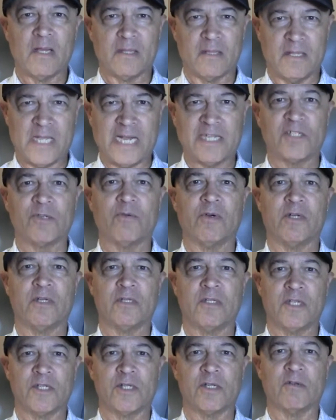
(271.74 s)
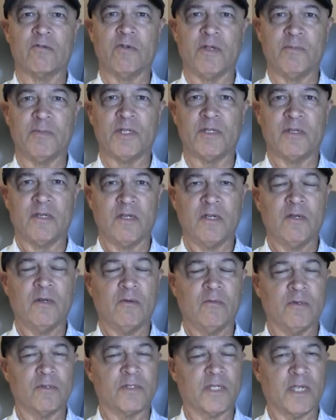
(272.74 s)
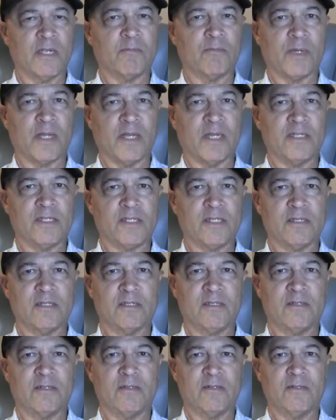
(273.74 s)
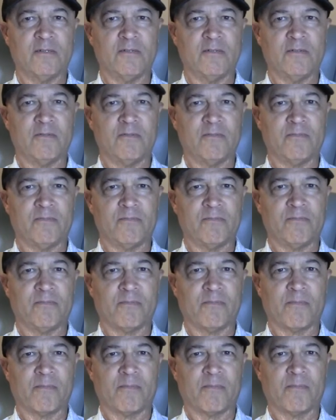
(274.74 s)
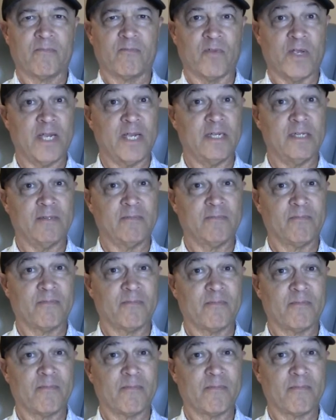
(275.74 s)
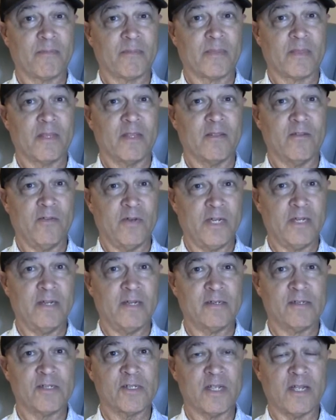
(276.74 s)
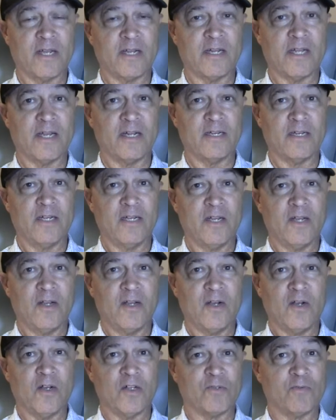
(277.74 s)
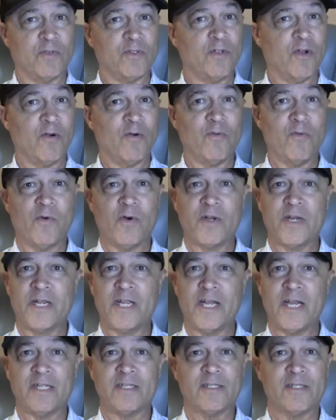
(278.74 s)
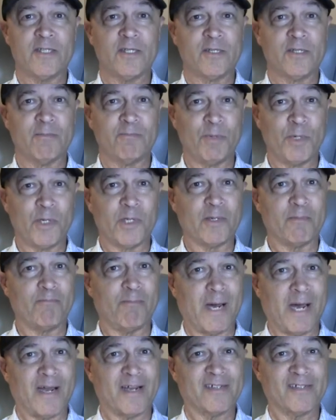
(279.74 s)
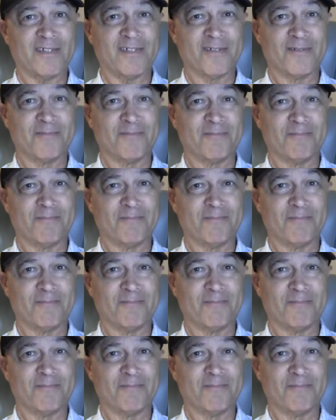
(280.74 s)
That's where the disagreement will take place. Right? You need to understand that because we don't want to get to the bullet box